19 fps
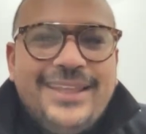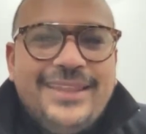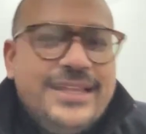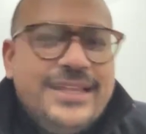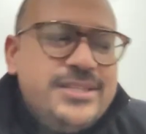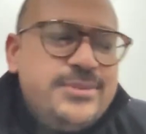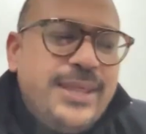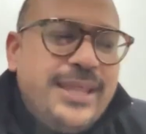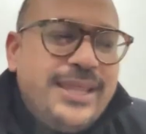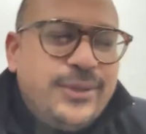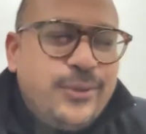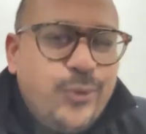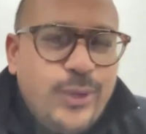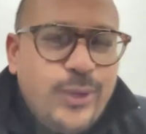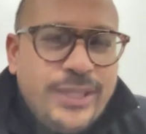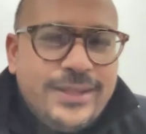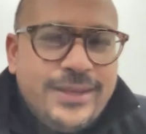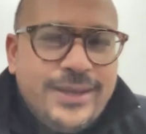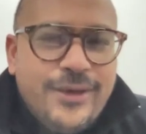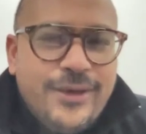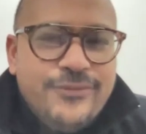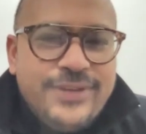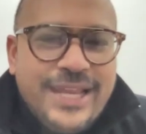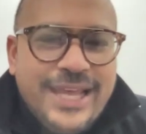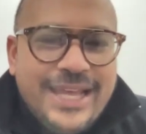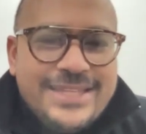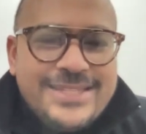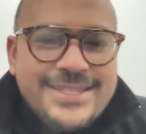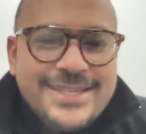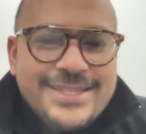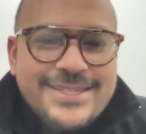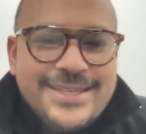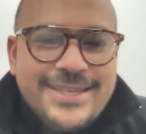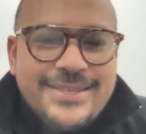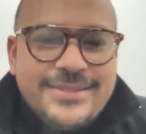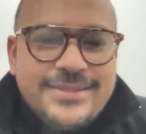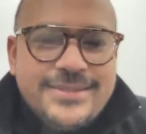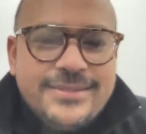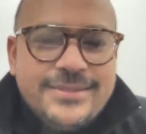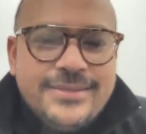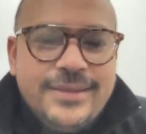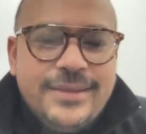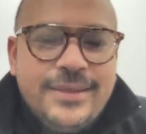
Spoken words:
And that's why I call it an overnight success.